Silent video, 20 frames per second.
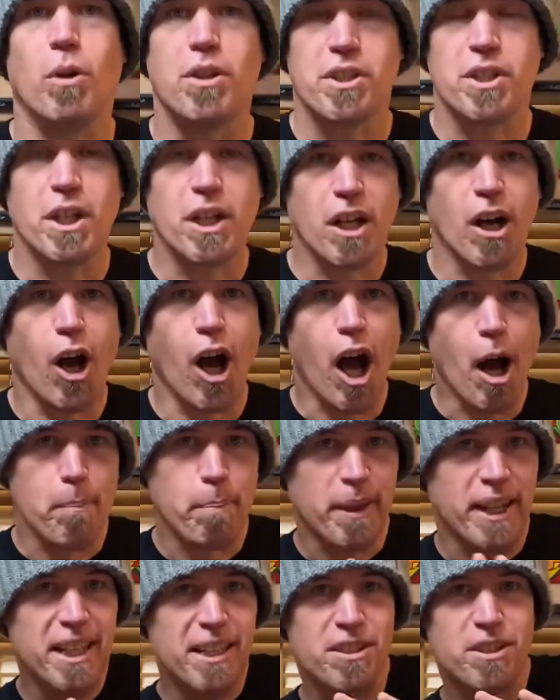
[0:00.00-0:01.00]
I got up
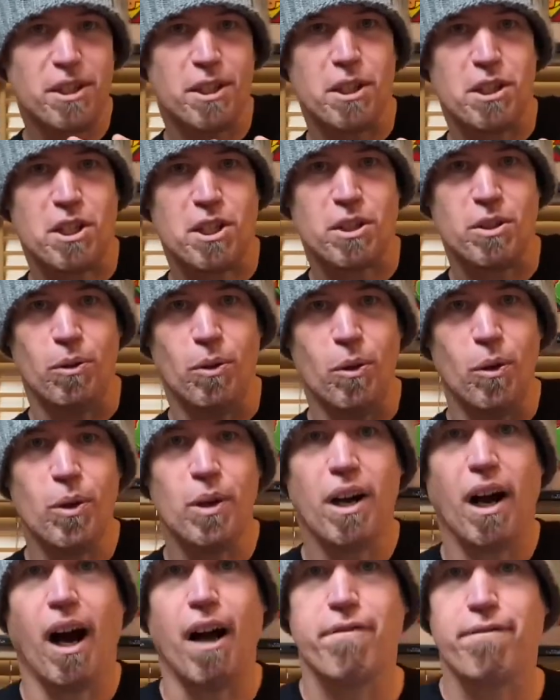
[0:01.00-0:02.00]
into the
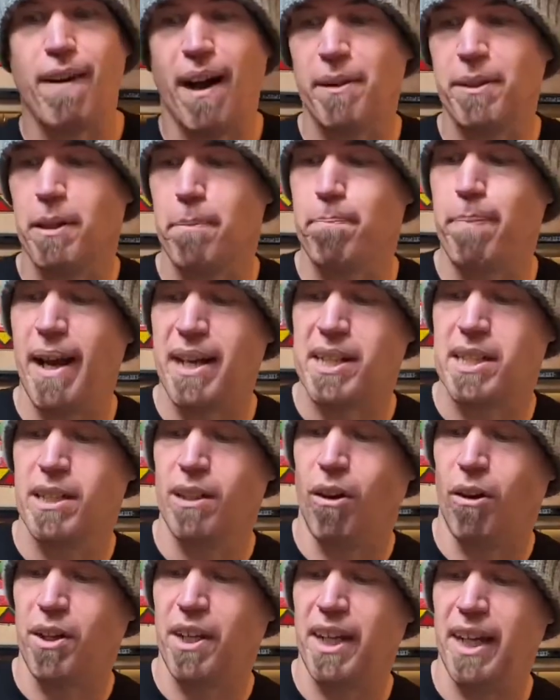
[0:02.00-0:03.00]
stall, I found the best
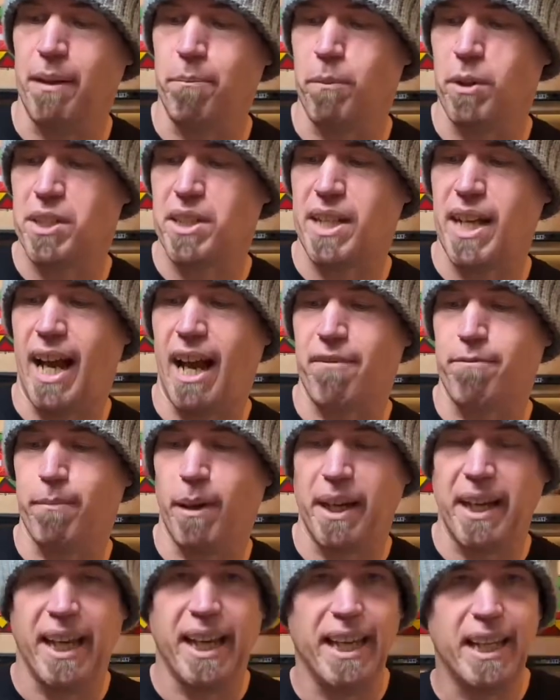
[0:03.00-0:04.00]
lock-in was to have
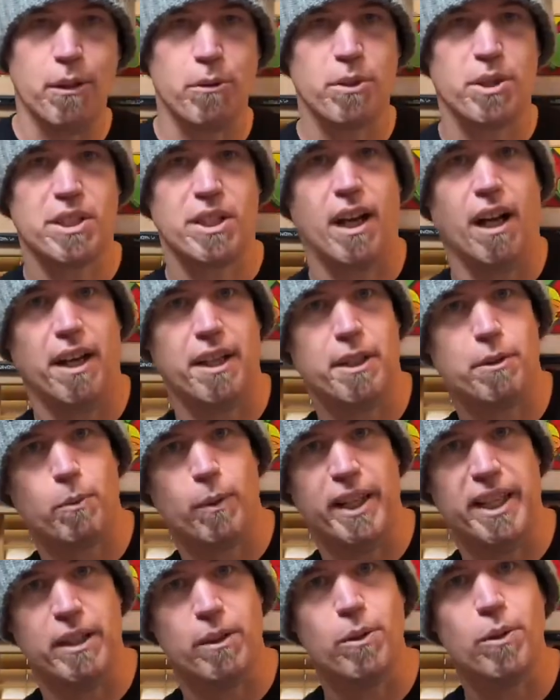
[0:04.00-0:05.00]
my heel side
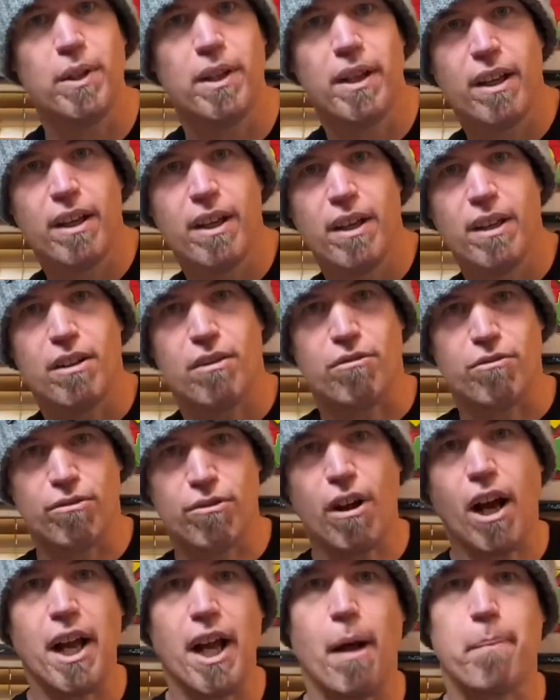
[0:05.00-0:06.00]
wheel
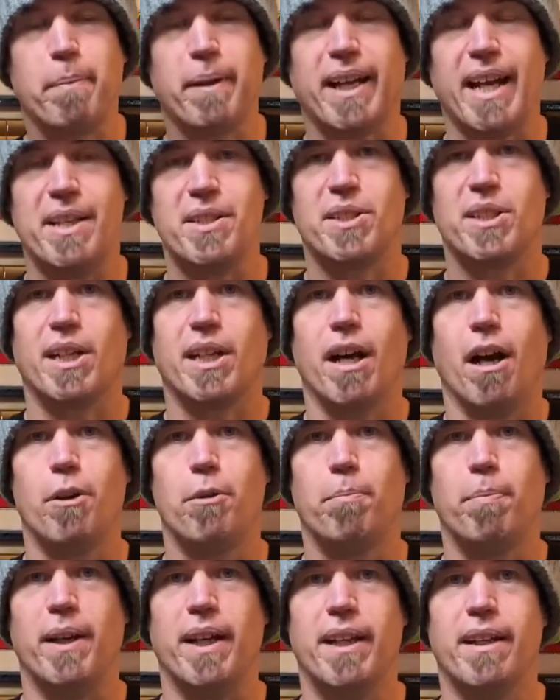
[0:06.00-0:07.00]
right up against the
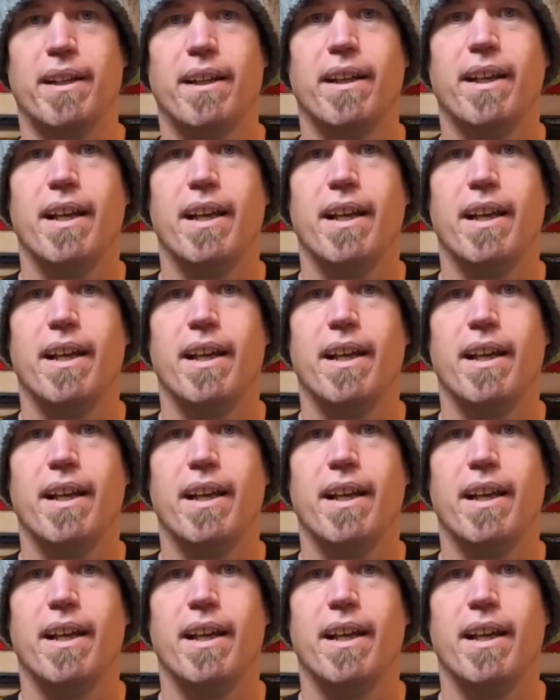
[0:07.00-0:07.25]
coping.